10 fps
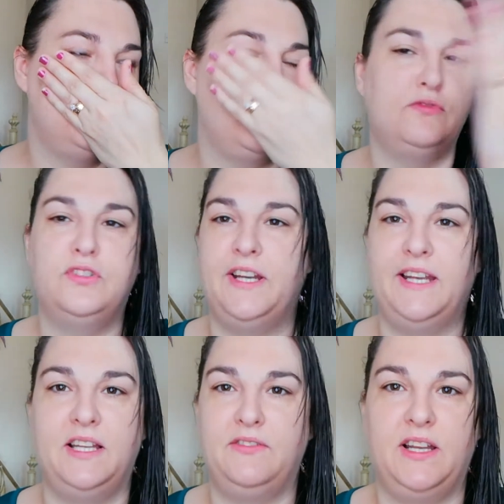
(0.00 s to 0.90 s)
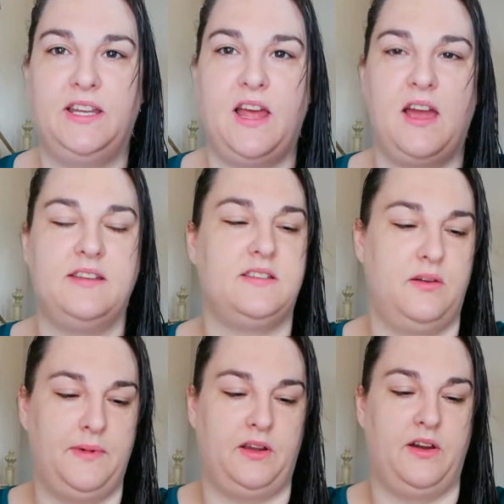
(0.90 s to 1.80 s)
really, really nice. Oh
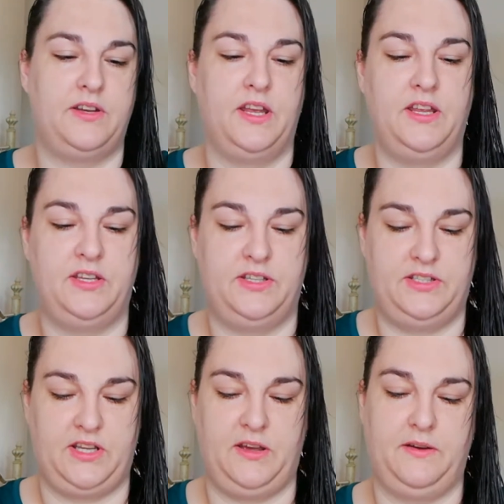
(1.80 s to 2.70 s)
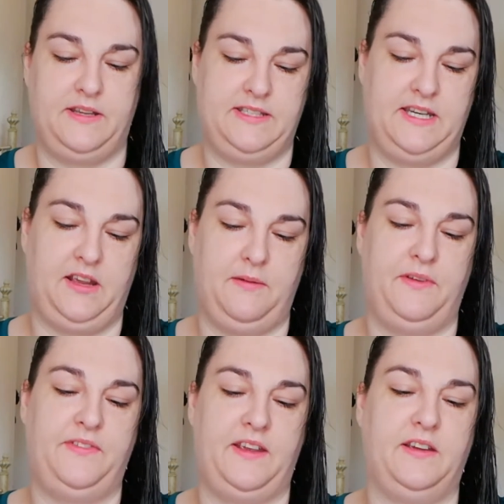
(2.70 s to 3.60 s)
my god. So I stick it on my
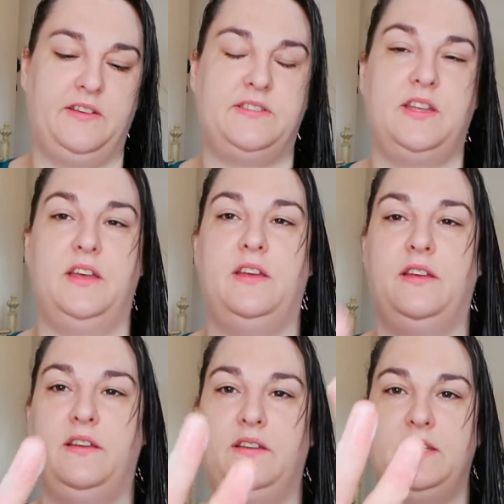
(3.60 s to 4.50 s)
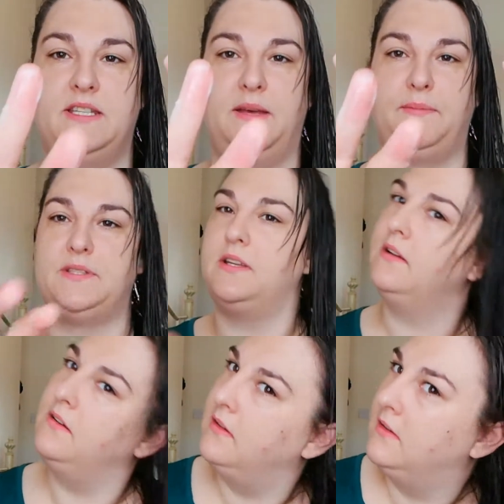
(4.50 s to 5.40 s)
fingers tips,
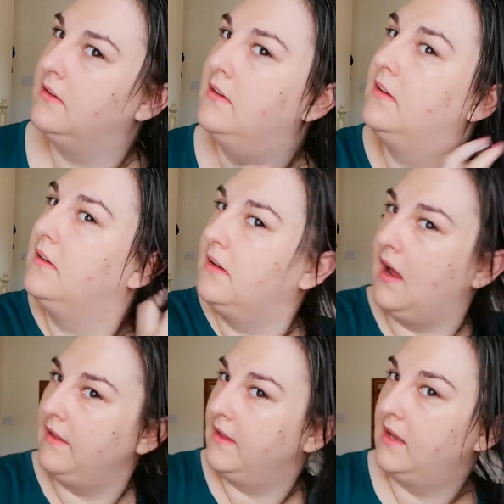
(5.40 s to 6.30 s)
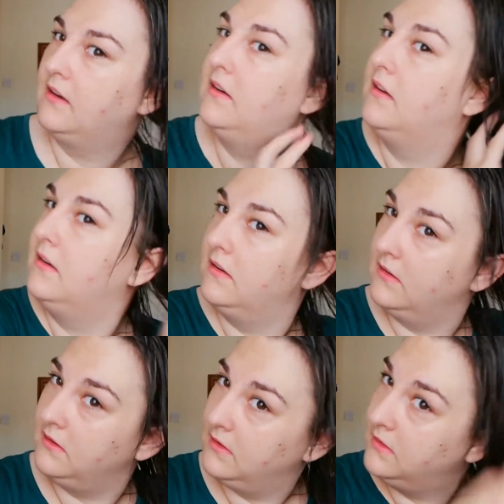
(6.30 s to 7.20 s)
and then
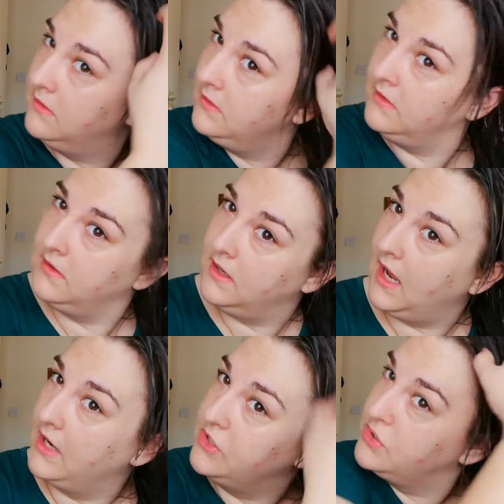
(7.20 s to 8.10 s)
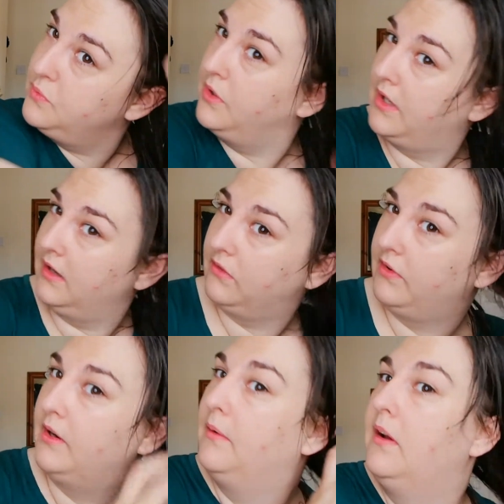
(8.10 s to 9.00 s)
I just work it
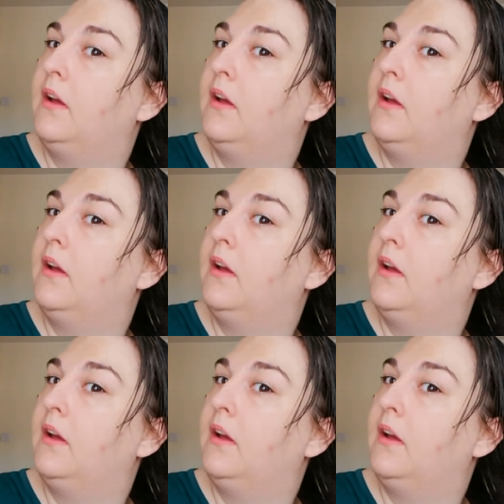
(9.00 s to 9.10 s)
through